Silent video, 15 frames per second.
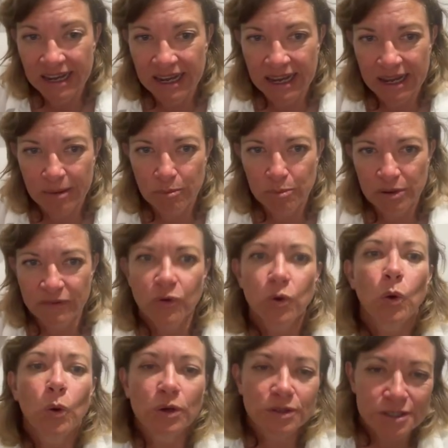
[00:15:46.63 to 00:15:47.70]
but of
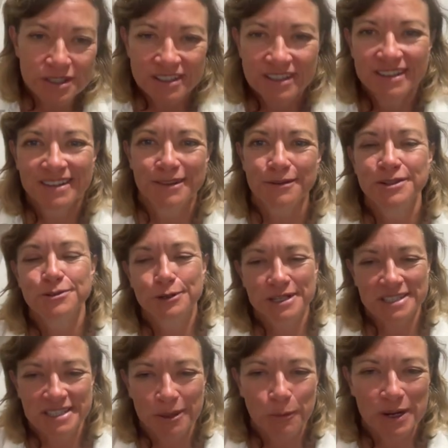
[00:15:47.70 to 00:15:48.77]
course, they're
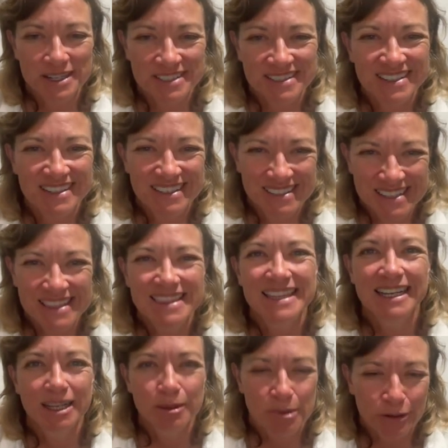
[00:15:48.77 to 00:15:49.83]
interesting ways to
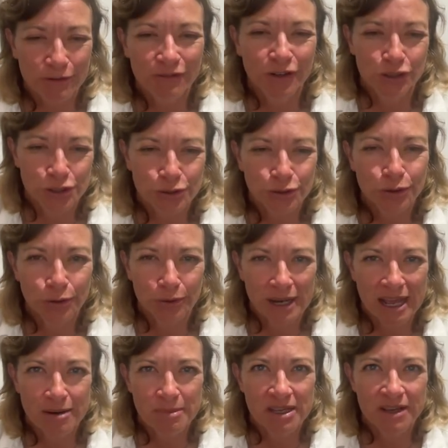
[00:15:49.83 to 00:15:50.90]
think about functional
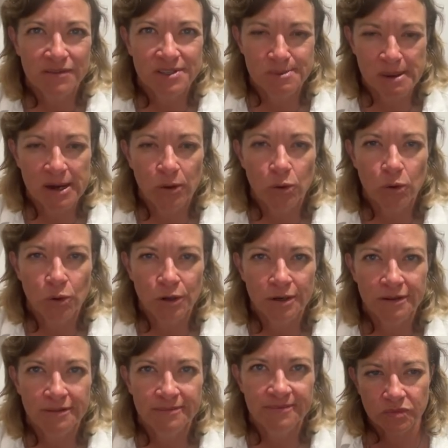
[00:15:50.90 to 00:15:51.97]
neuroanatomy of the spinal cord.
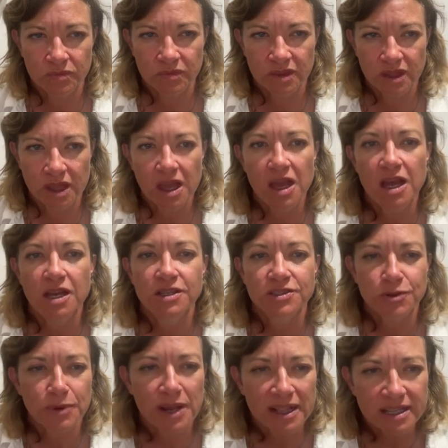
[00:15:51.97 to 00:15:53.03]

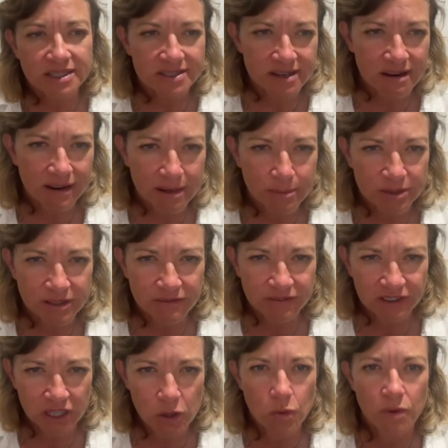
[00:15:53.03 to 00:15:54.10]
So now let's talk about the
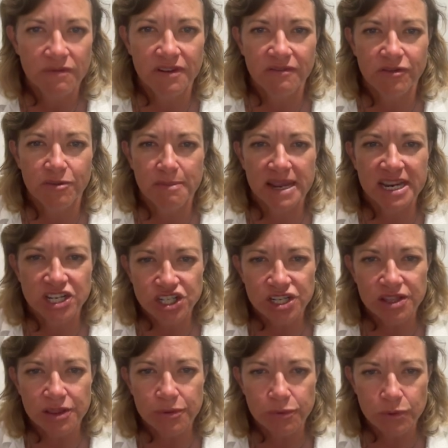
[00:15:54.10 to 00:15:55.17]
flow of
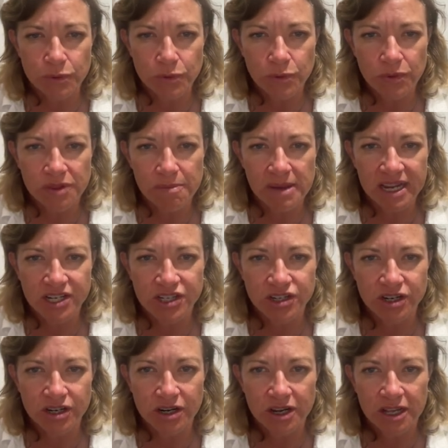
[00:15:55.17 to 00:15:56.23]
information through the
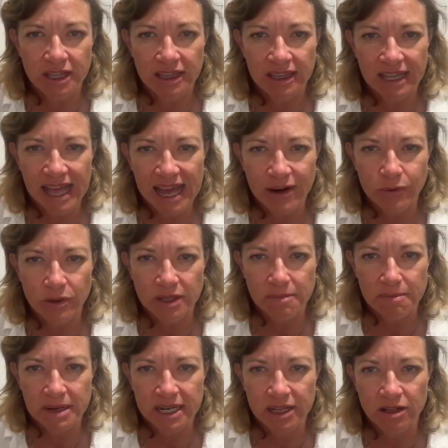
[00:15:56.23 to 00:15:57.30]
major lateral
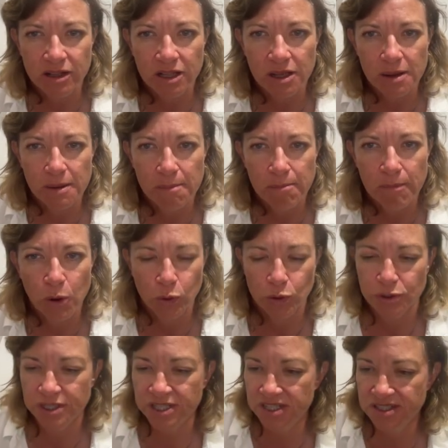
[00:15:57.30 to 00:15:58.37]
and medial
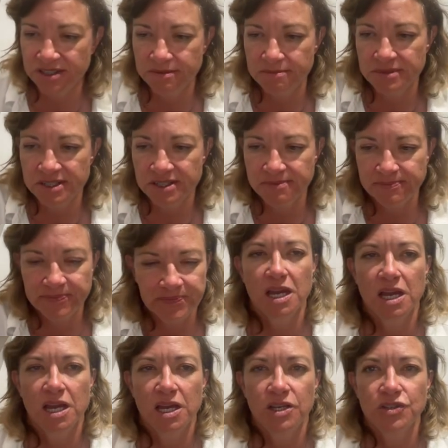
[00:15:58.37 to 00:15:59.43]
motor systems.
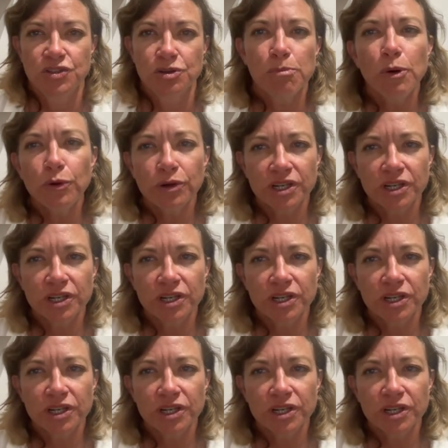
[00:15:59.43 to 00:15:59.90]
So motor